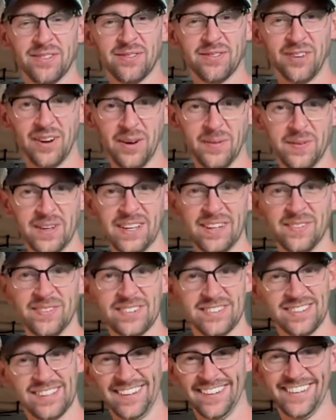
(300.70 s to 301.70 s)
in front of me and
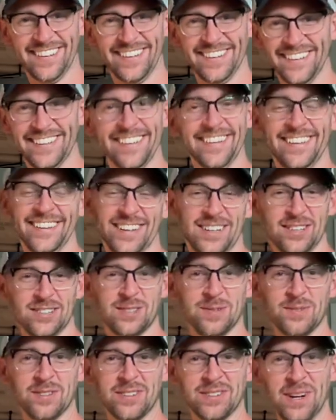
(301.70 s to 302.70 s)
was like, "Here's
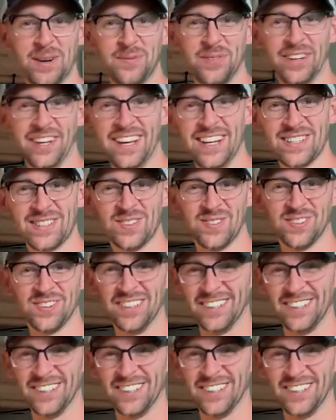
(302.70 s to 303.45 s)
some scrambled eggs for